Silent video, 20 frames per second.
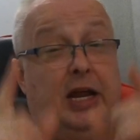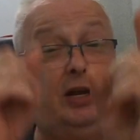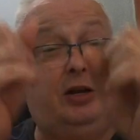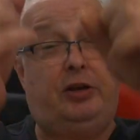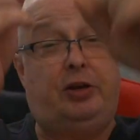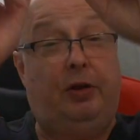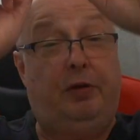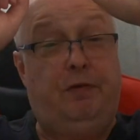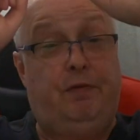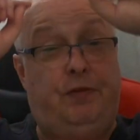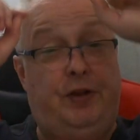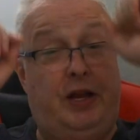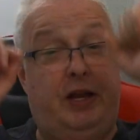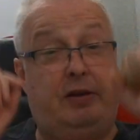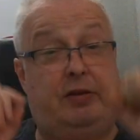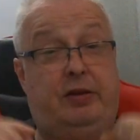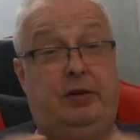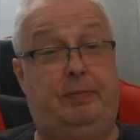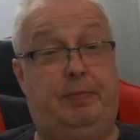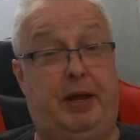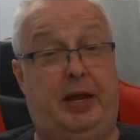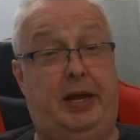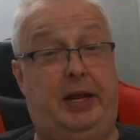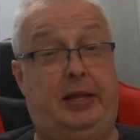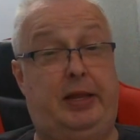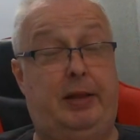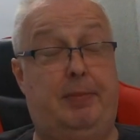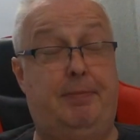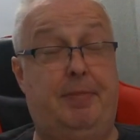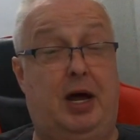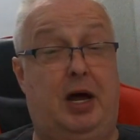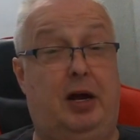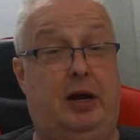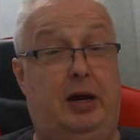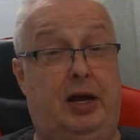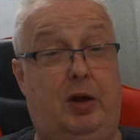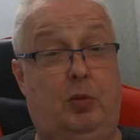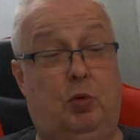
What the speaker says: And don't forget to buy the mug.